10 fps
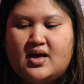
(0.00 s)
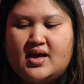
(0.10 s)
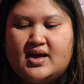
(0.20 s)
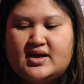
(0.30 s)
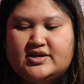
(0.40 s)

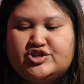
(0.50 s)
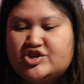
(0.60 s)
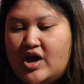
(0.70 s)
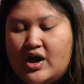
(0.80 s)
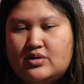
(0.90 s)
a
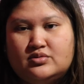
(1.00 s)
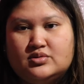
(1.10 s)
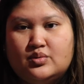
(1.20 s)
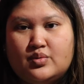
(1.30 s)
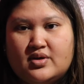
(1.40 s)

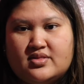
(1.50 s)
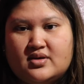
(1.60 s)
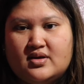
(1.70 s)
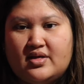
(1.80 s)
child with